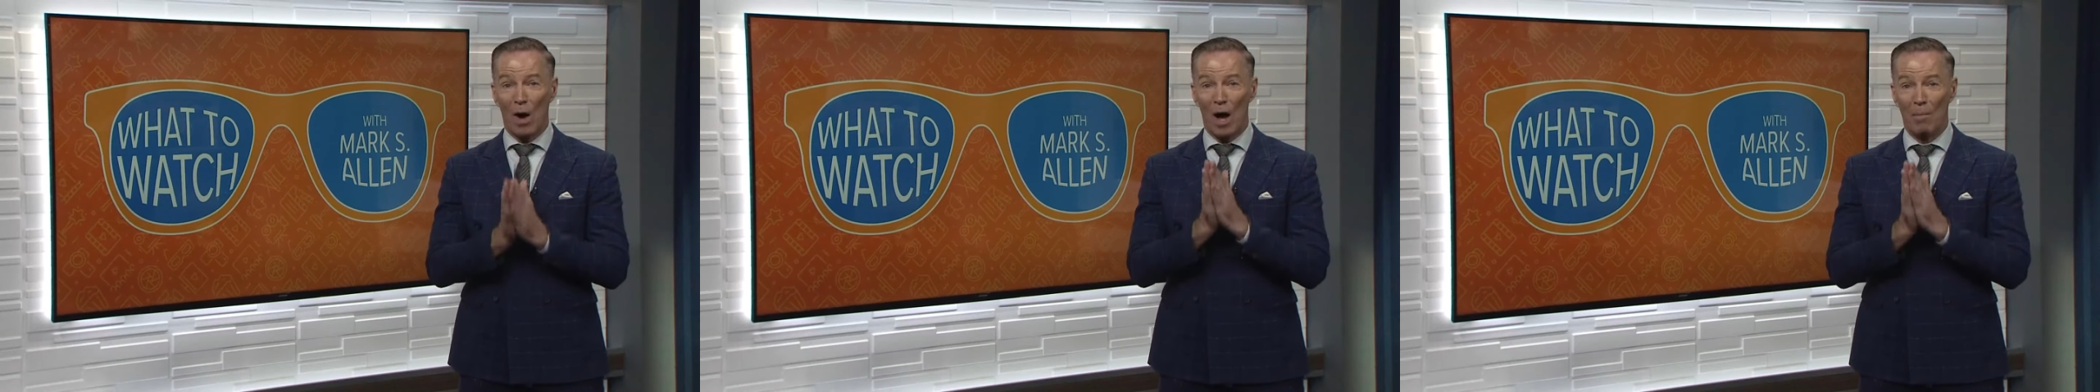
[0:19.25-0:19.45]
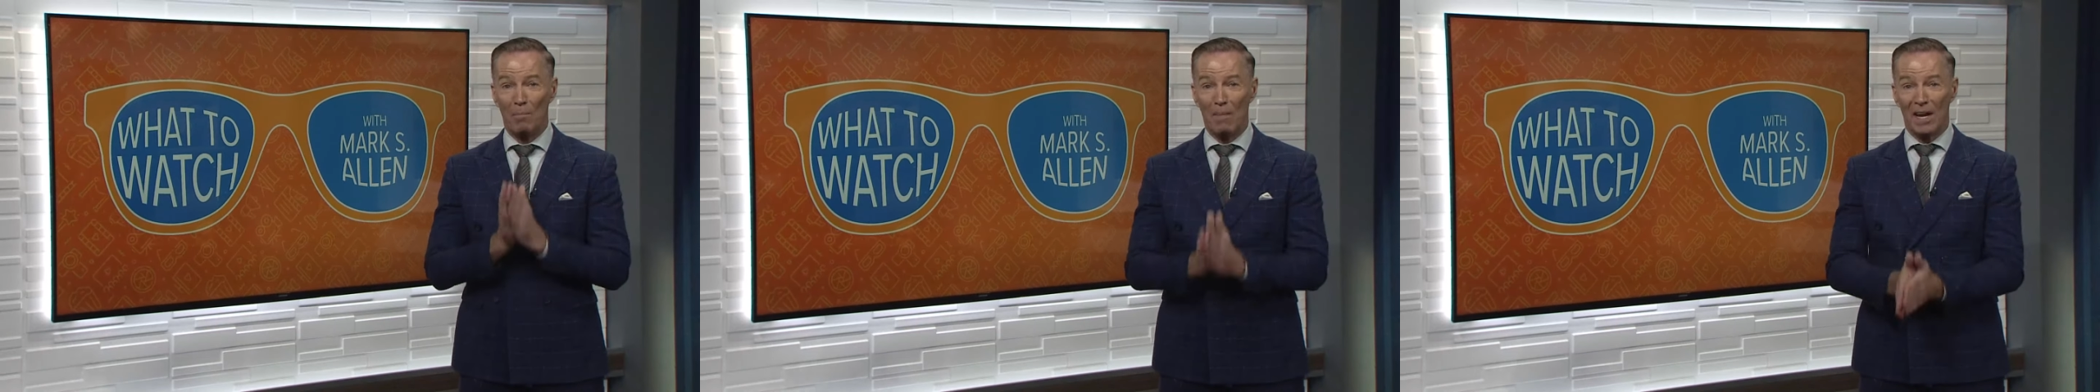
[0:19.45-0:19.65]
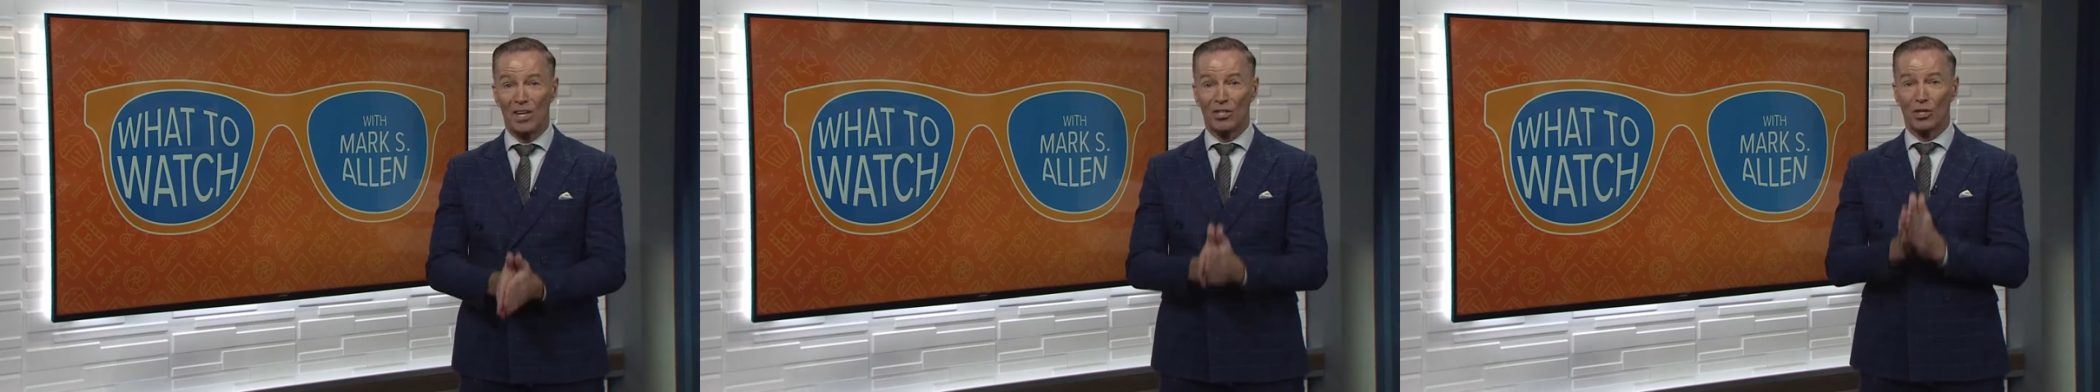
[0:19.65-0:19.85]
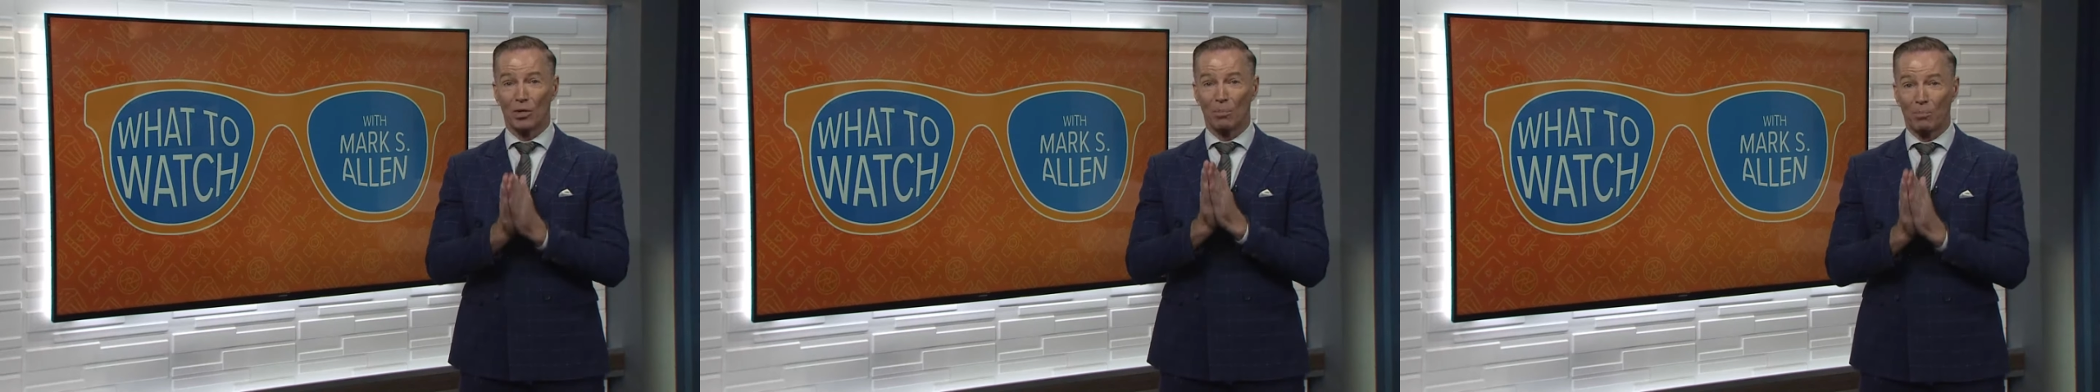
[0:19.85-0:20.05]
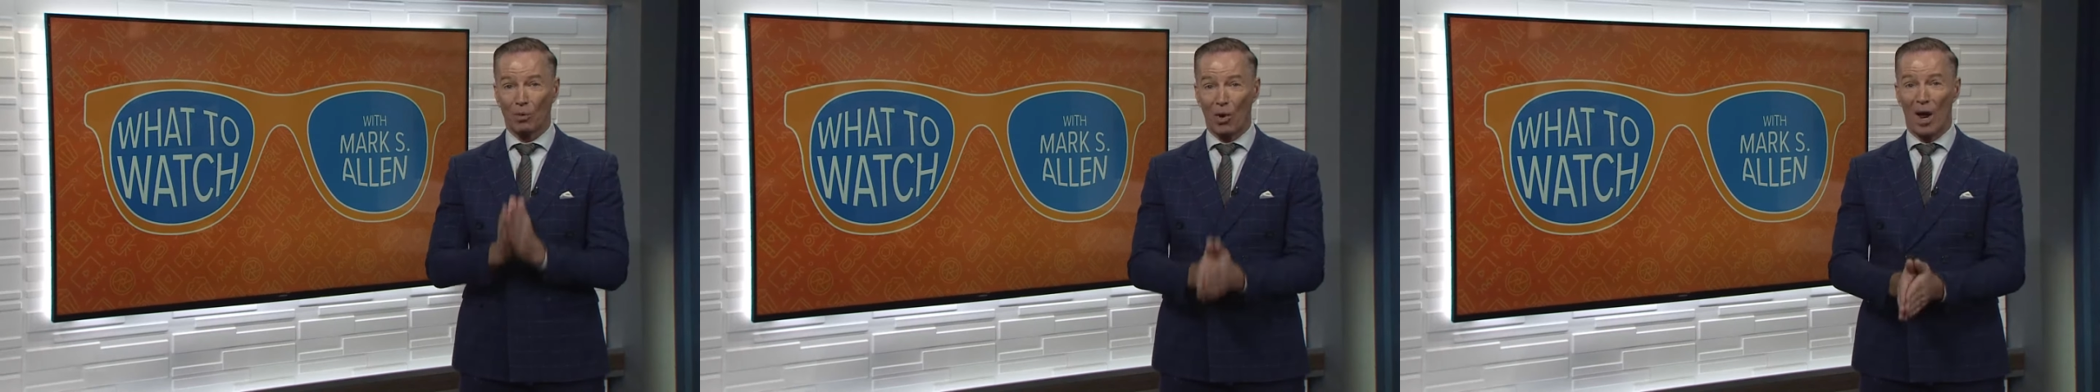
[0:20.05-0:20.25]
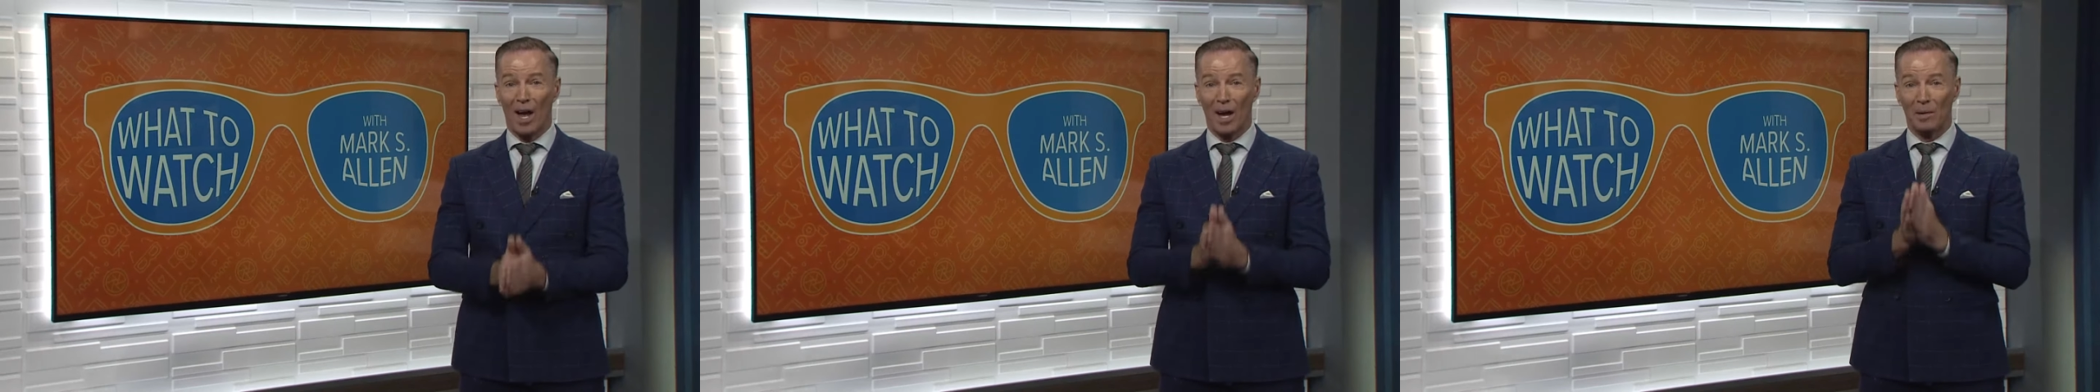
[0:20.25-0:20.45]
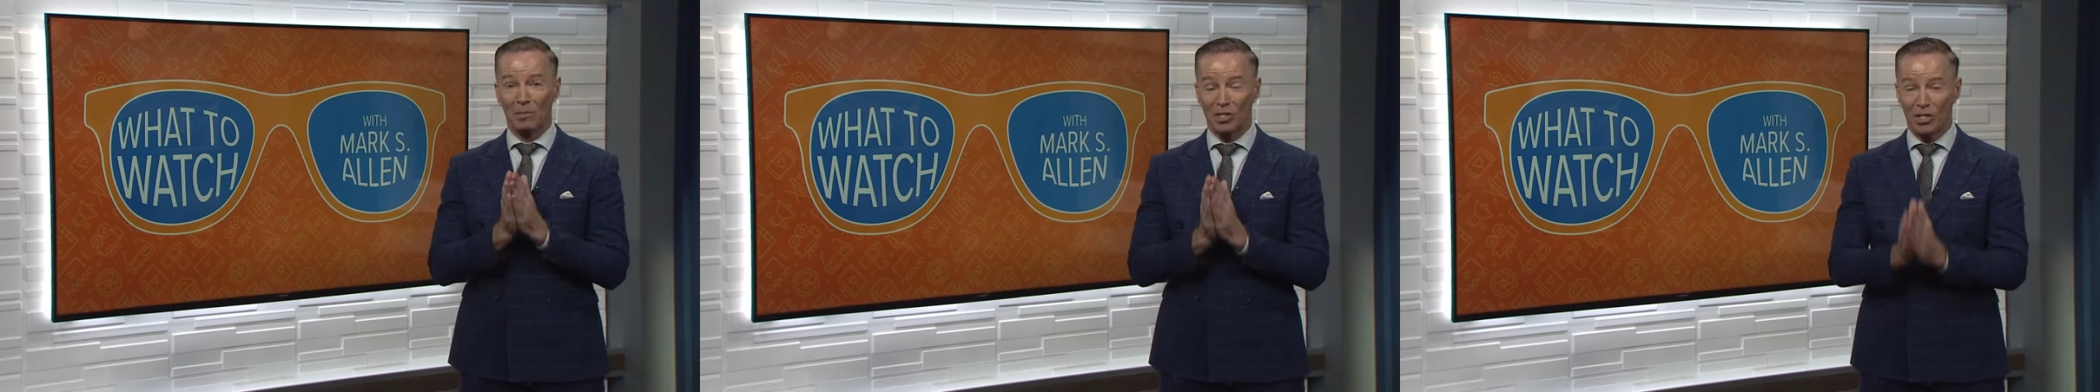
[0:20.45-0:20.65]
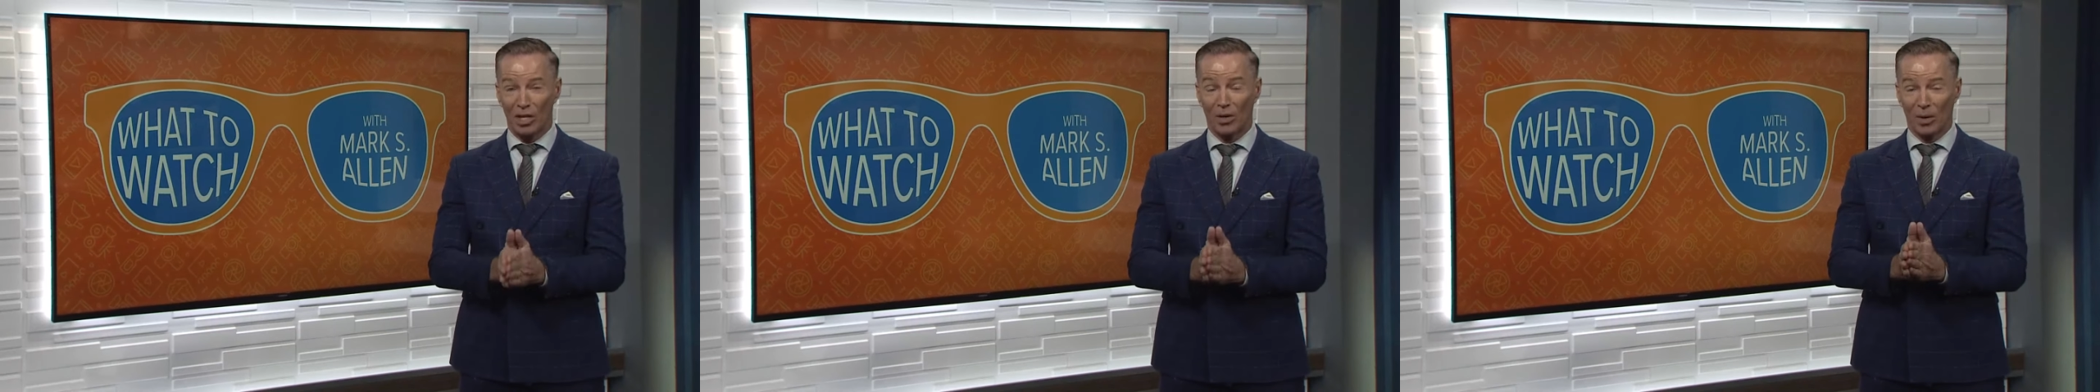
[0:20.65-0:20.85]
a major Prime
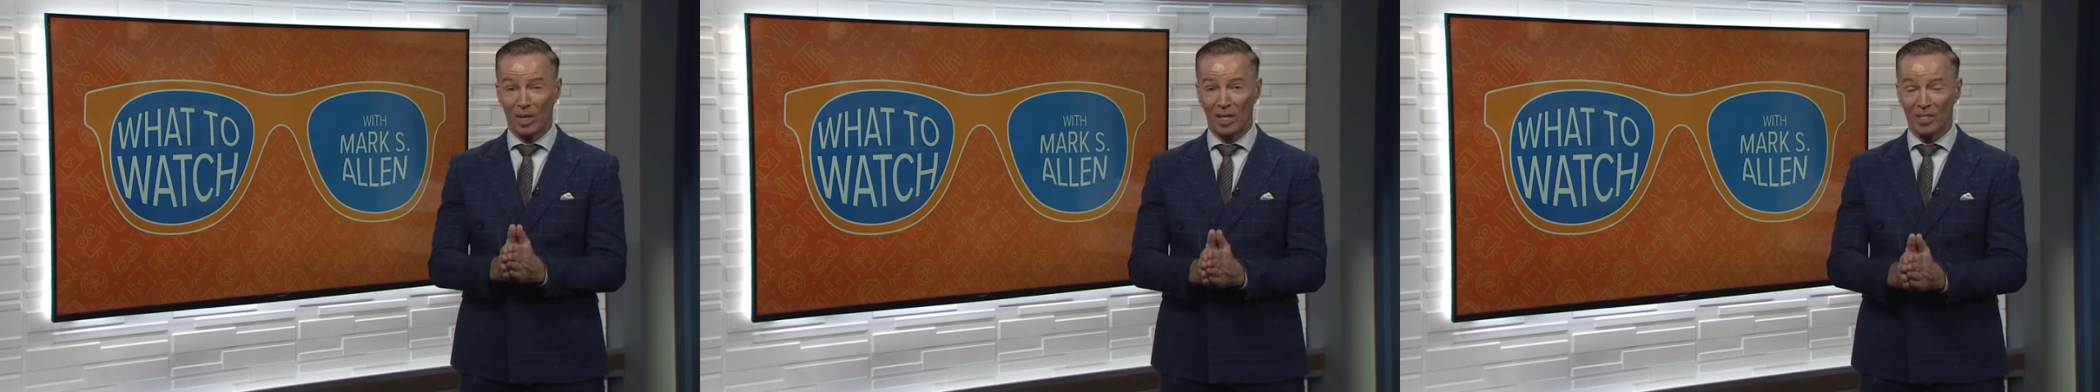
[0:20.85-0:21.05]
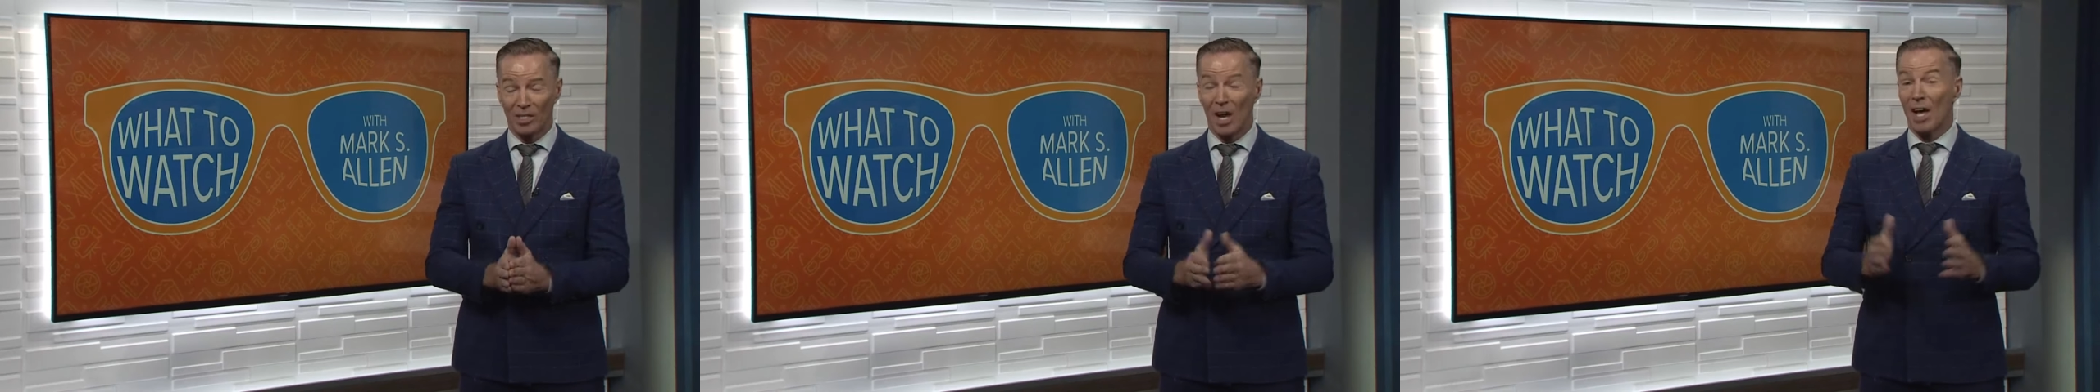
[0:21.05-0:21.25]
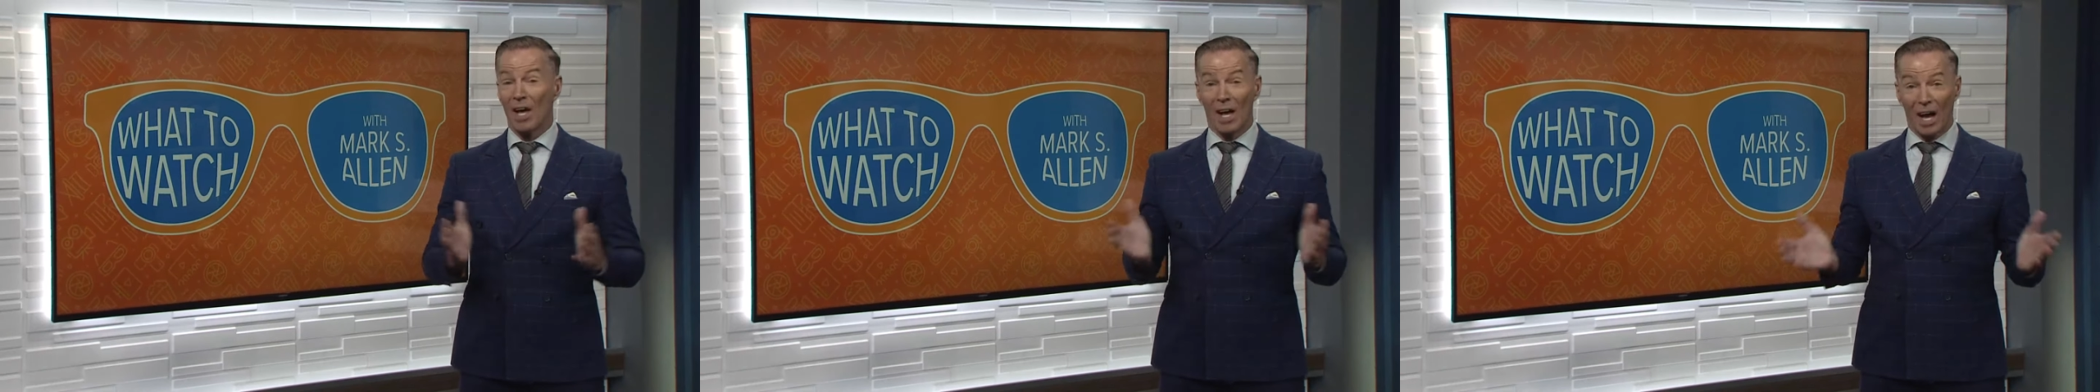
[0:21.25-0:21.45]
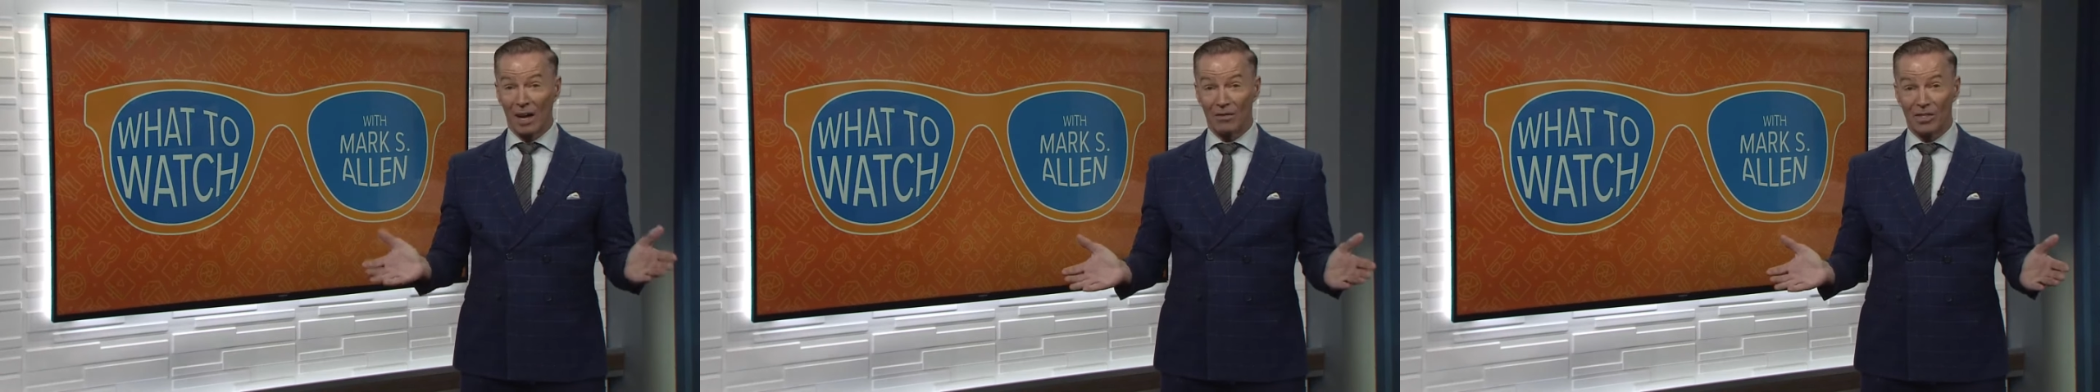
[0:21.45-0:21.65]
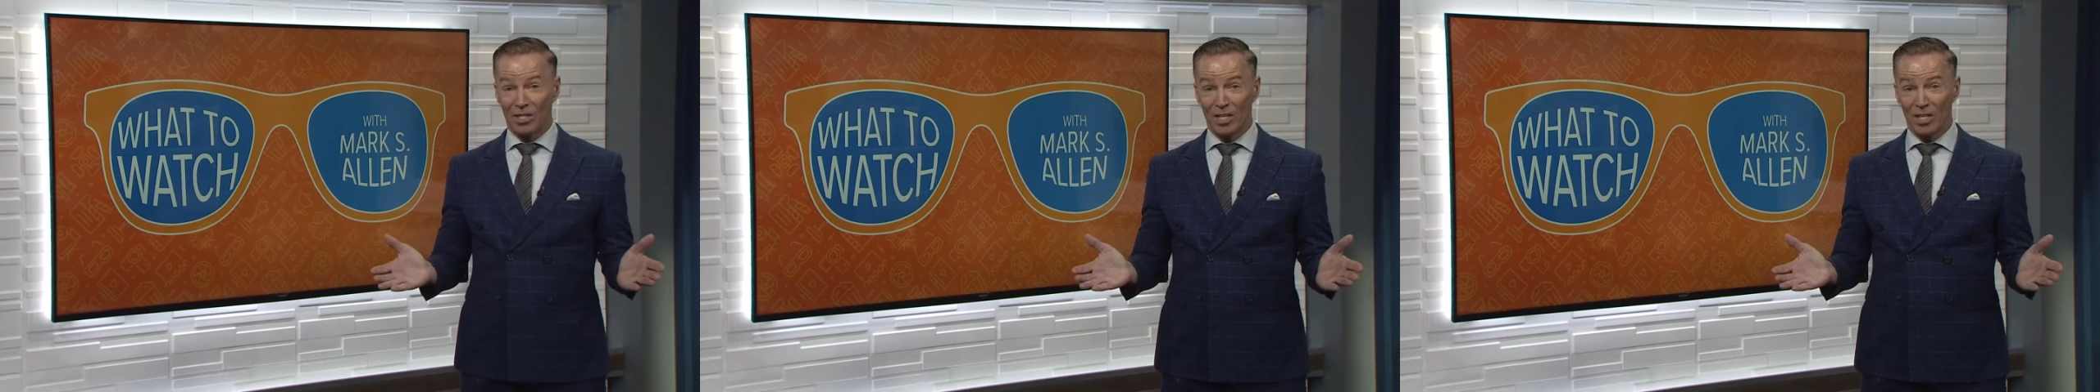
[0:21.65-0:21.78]
series. I've